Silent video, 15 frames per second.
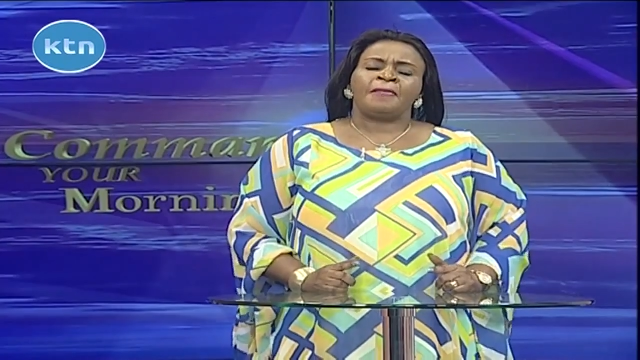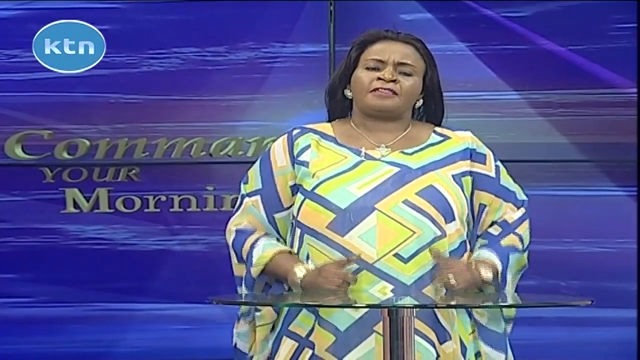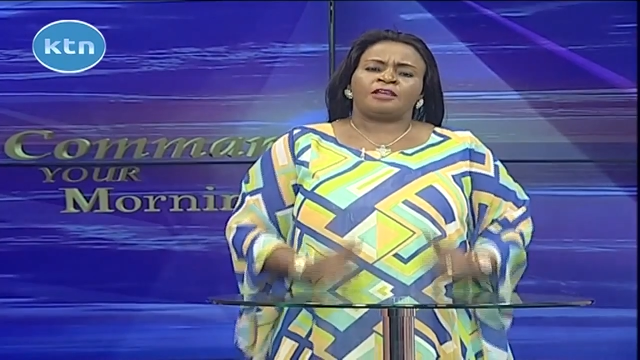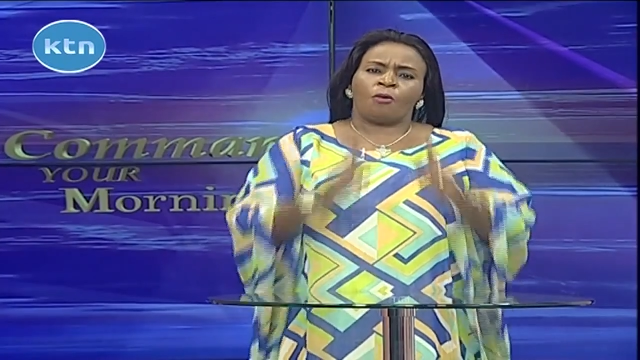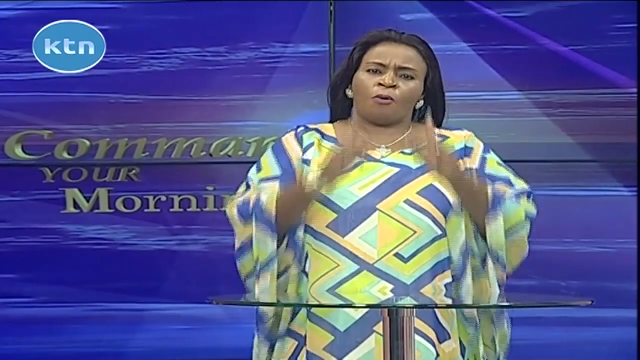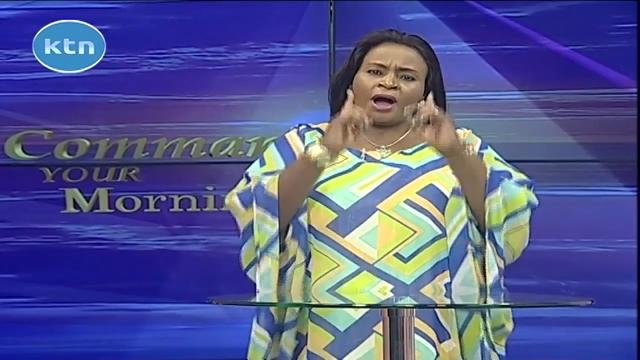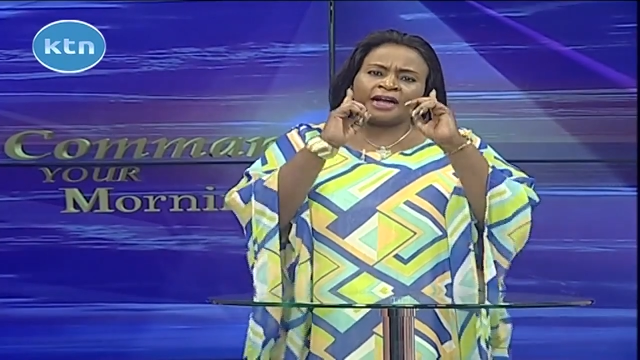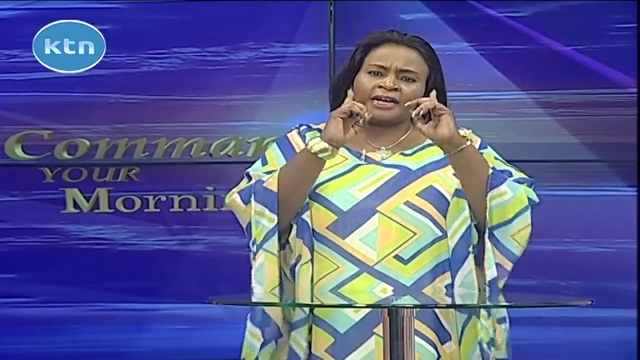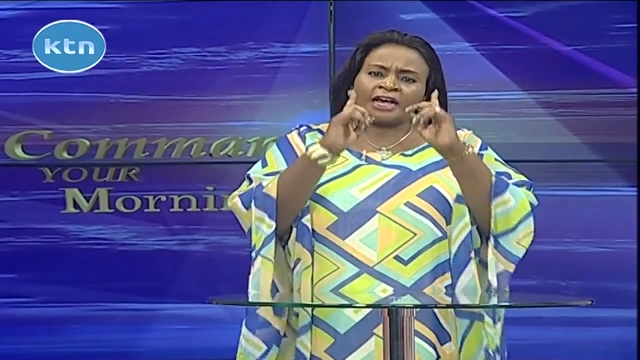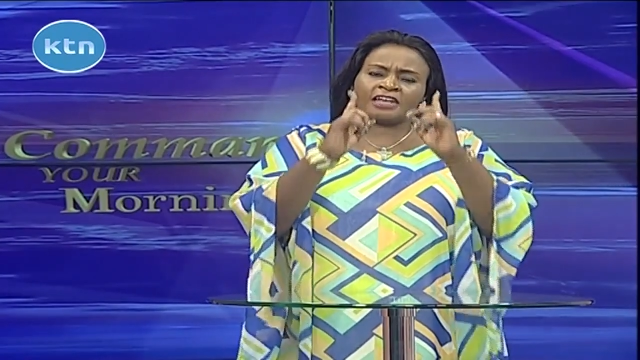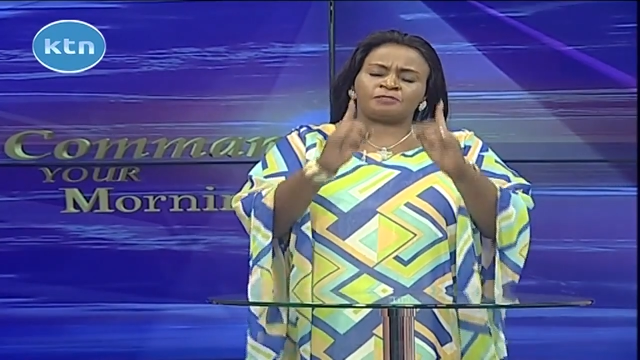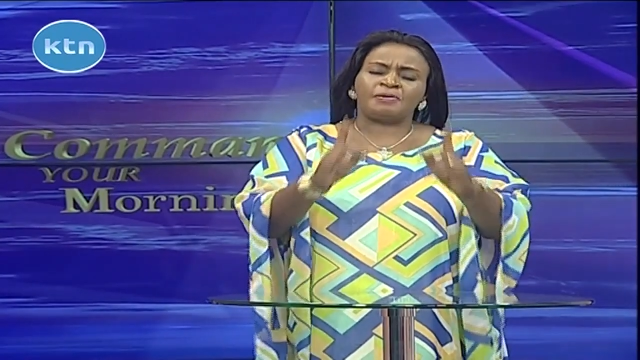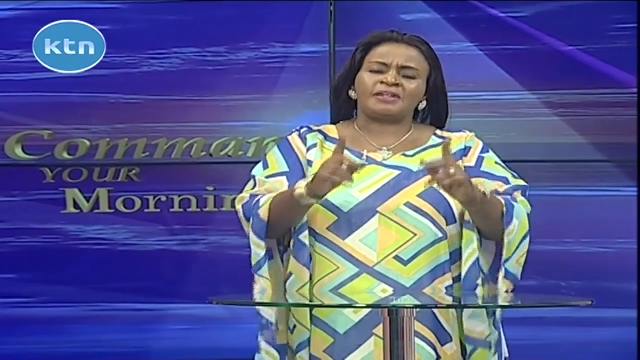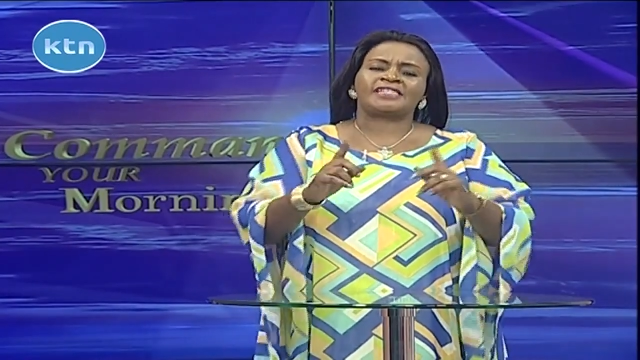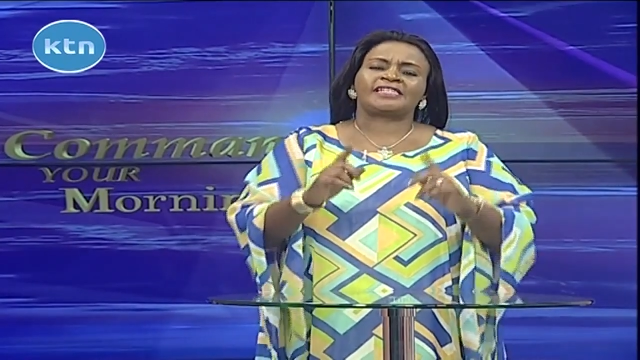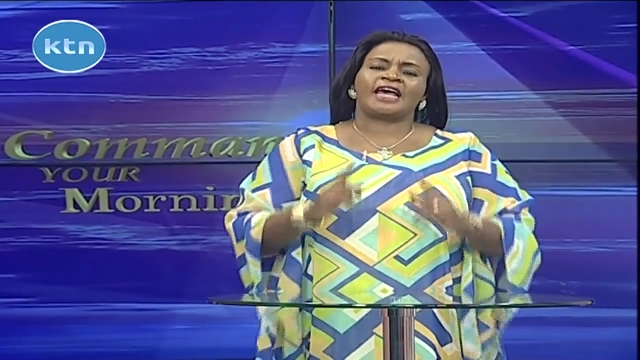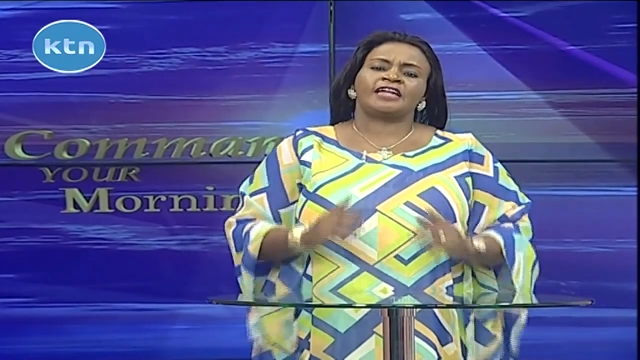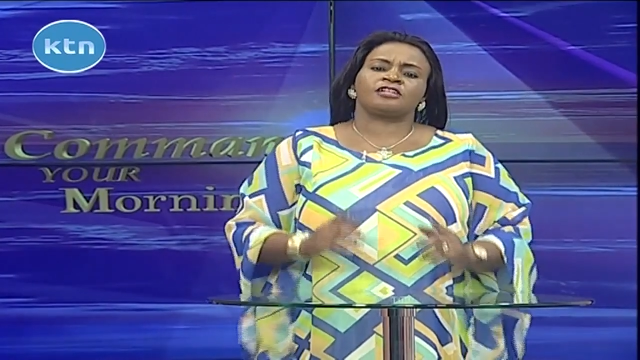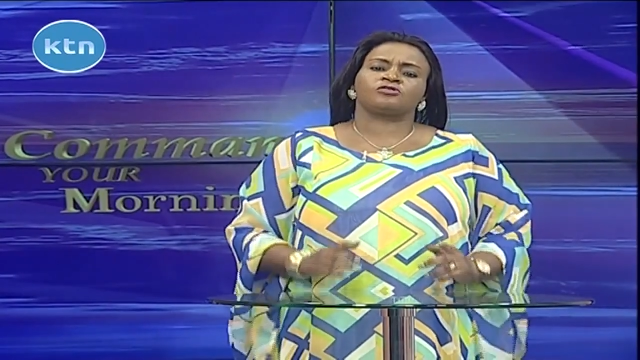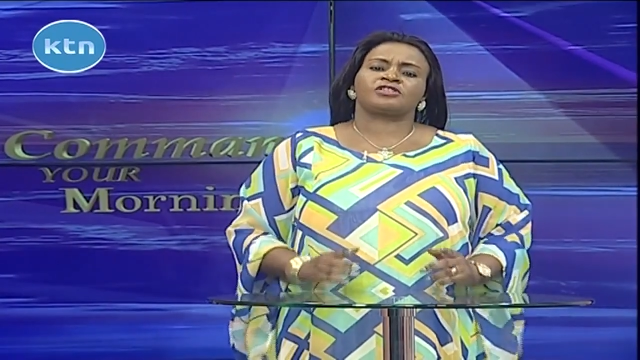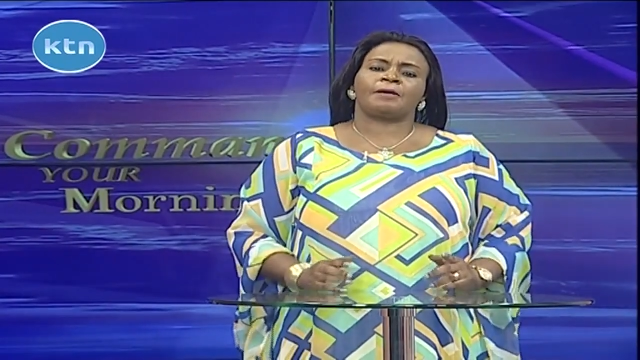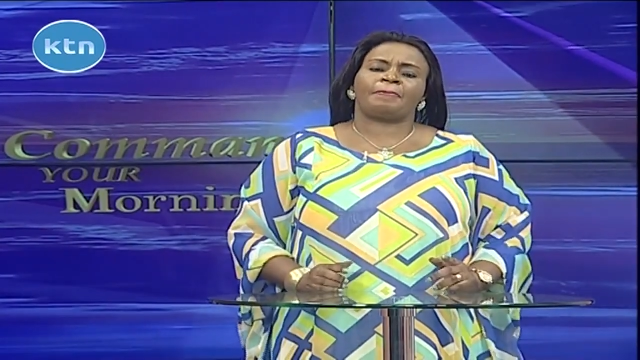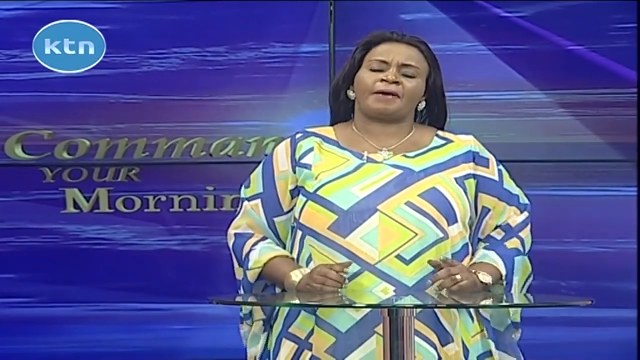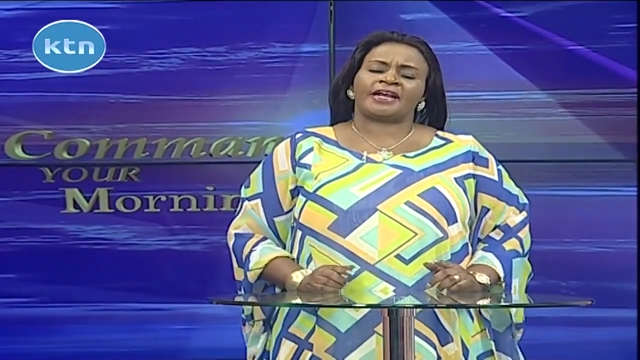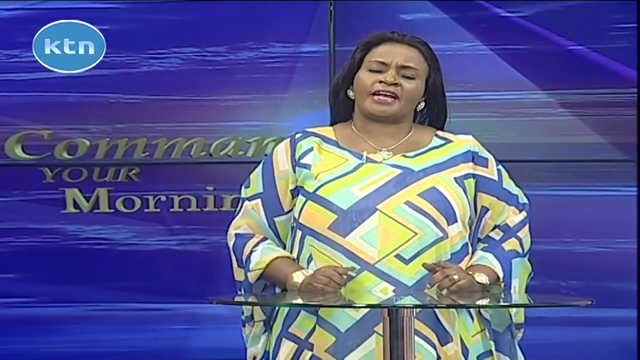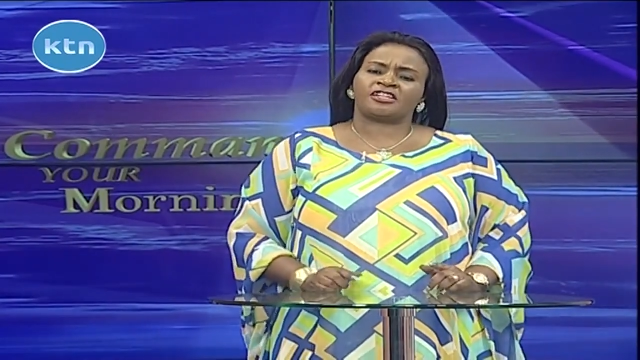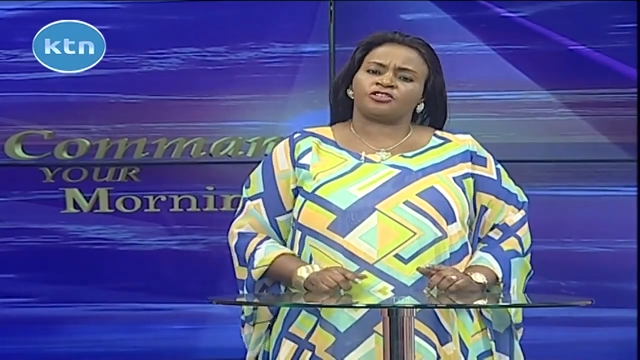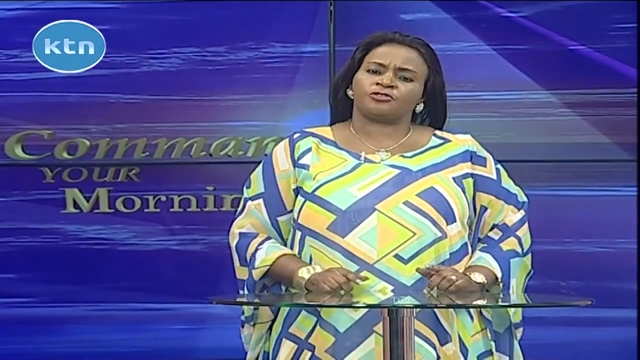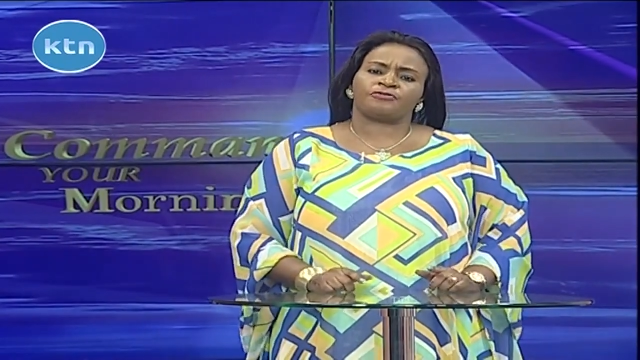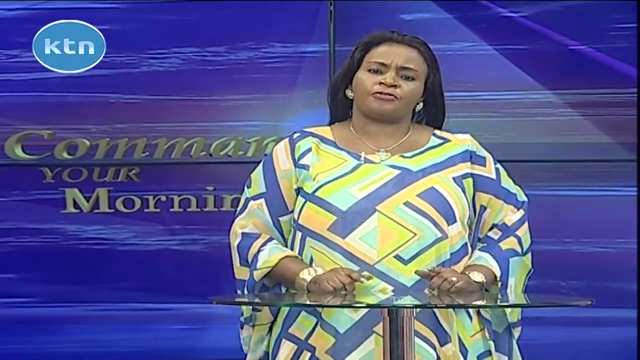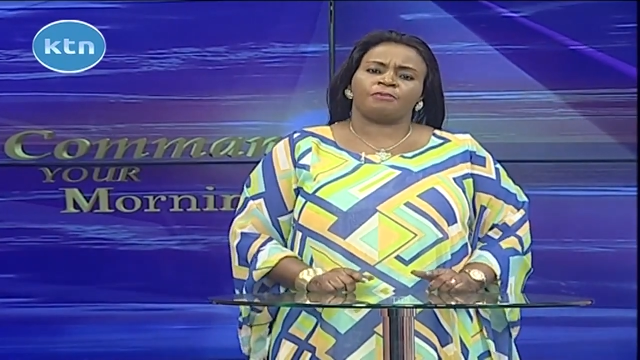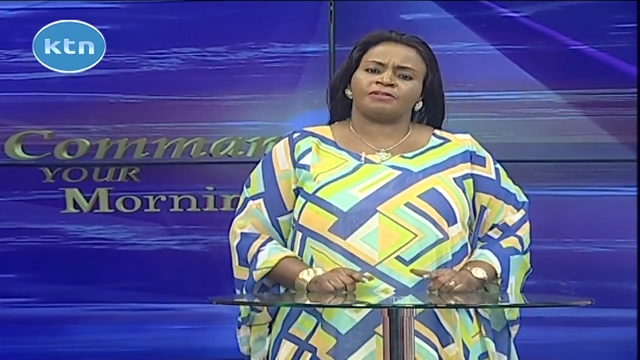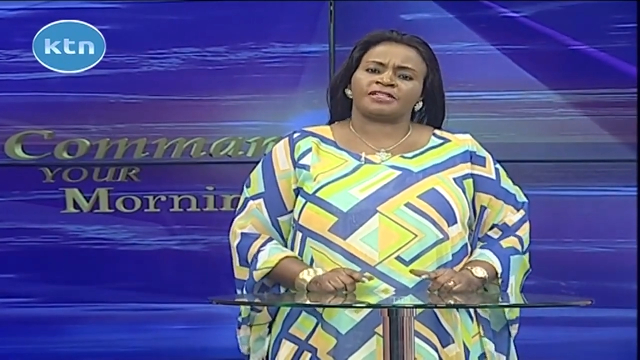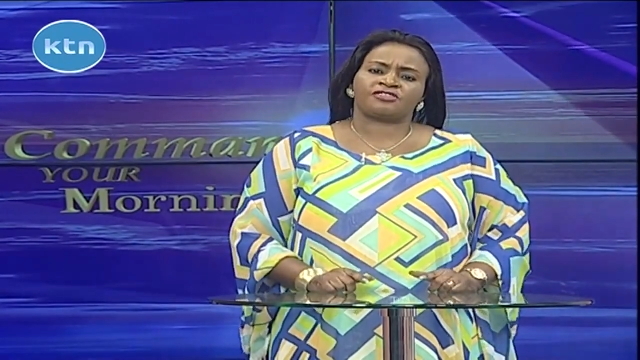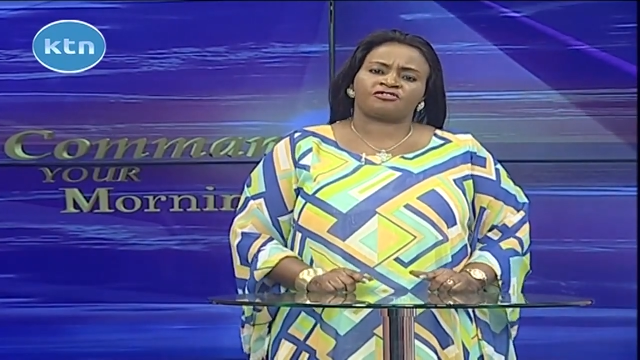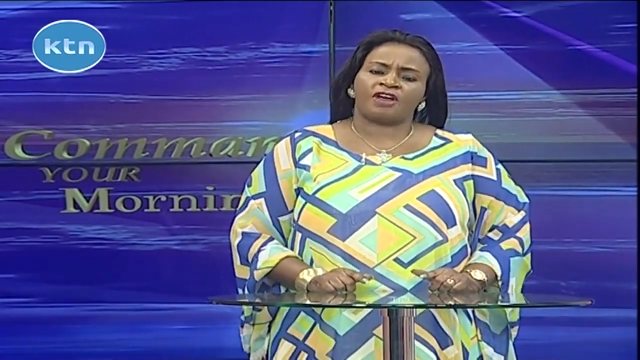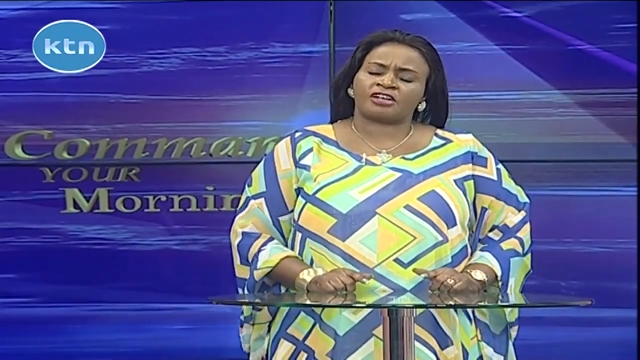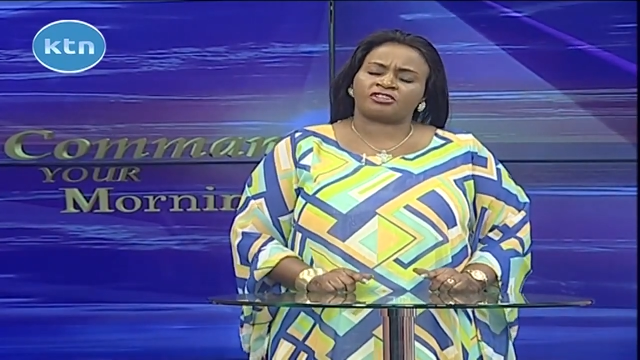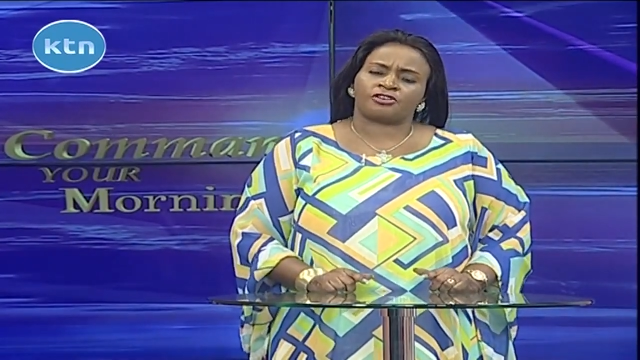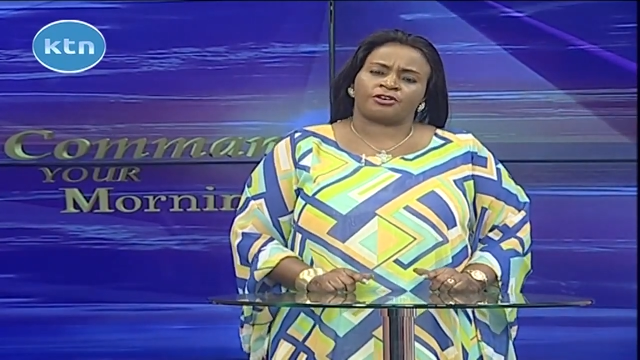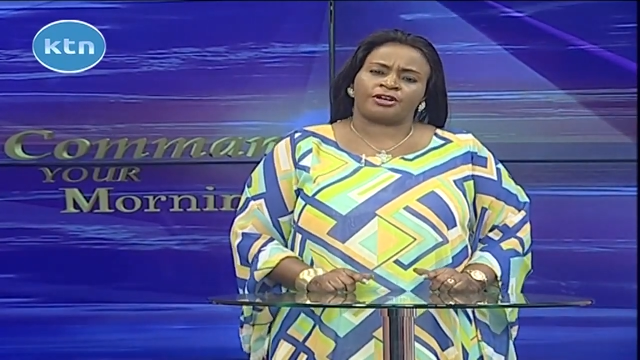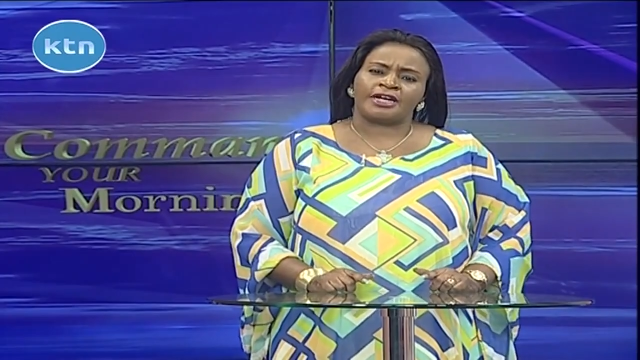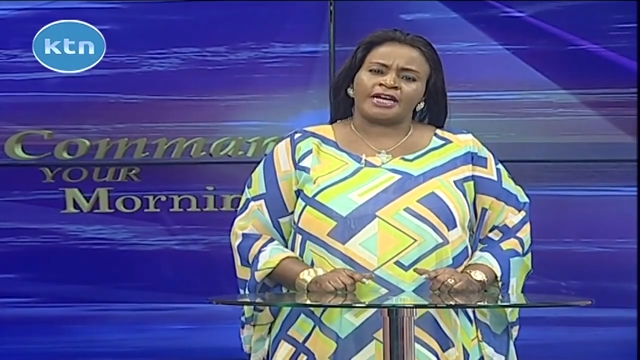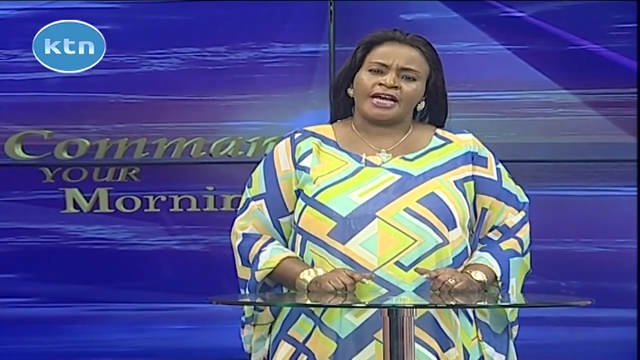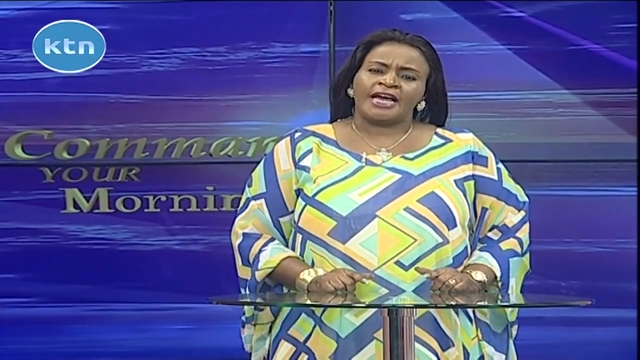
The word has been sent to separate you from destruction.